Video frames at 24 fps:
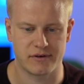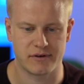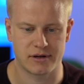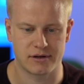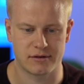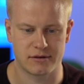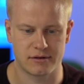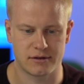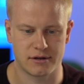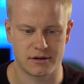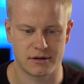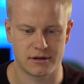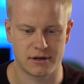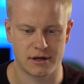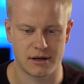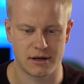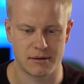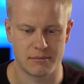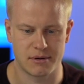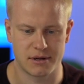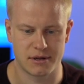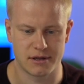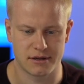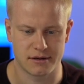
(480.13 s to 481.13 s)
Funnel uh,
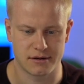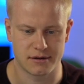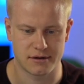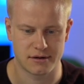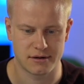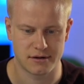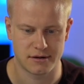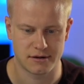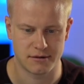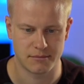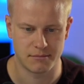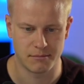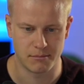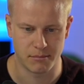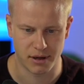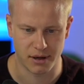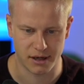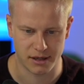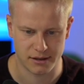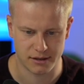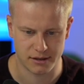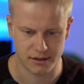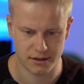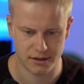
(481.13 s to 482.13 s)
Builder
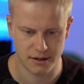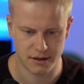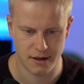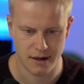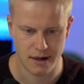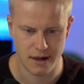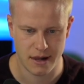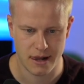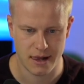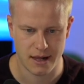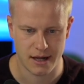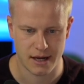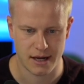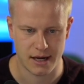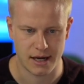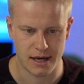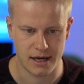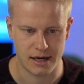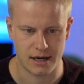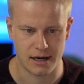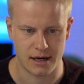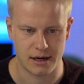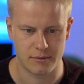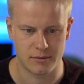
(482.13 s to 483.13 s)
bundle,
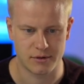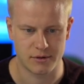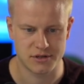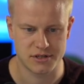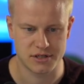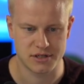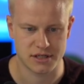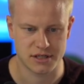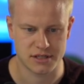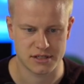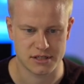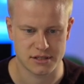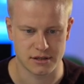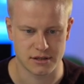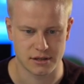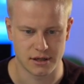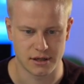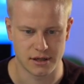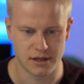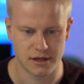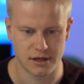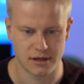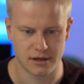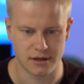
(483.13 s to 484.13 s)
and I would just
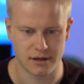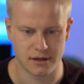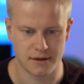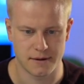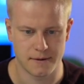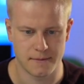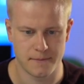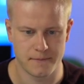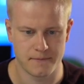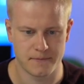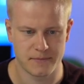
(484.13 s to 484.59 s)
literally